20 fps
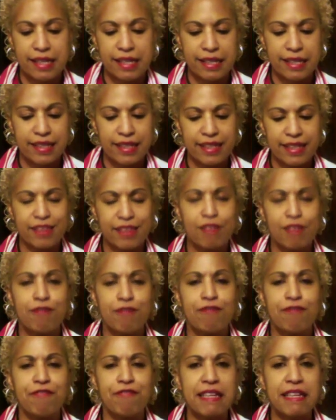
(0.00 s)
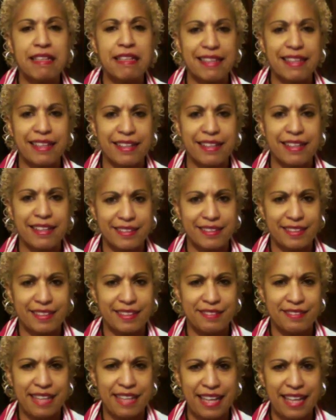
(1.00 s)
Get the feeling of
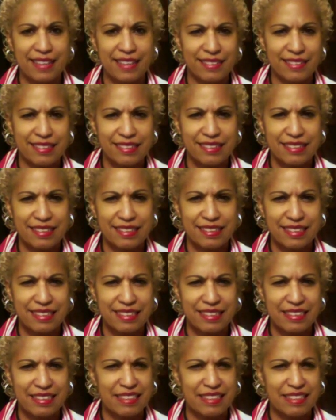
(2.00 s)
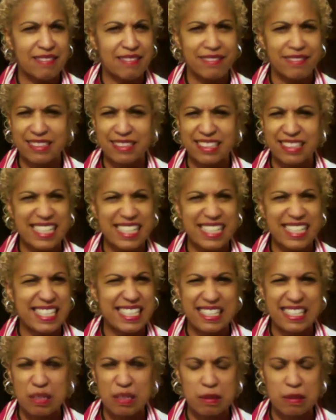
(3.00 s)
that. You know, it's not
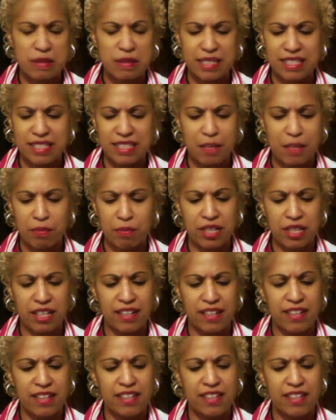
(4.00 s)
pretty.